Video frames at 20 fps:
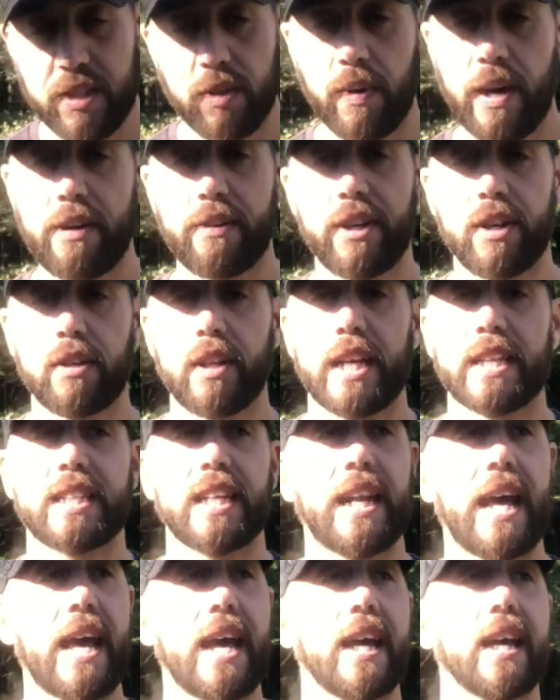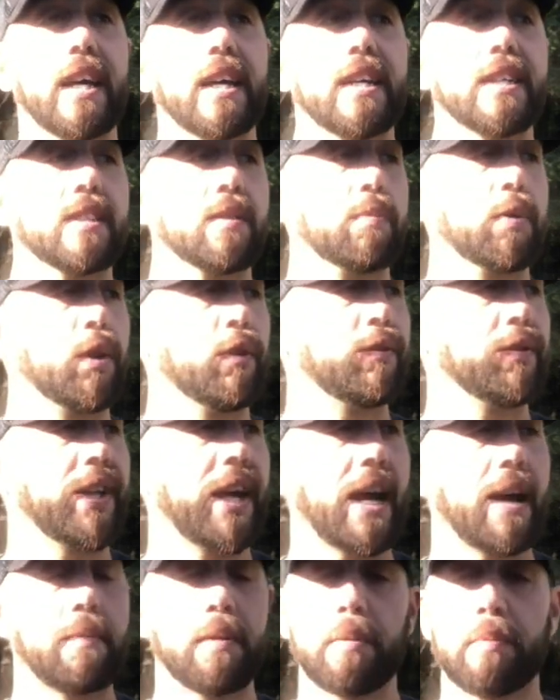around here, like today, it's a beautiful
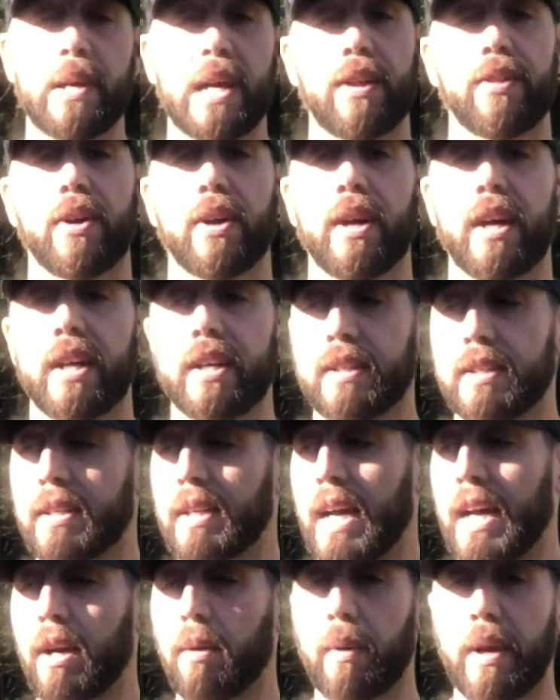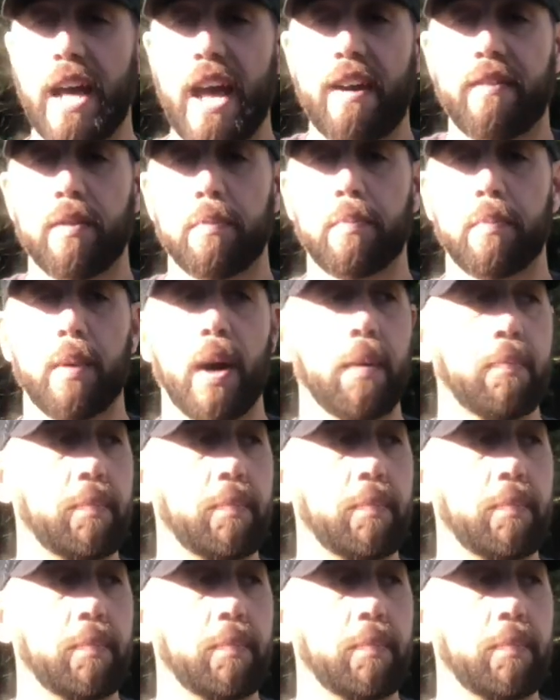day. I'm going to be out there hunting. I don't want to have a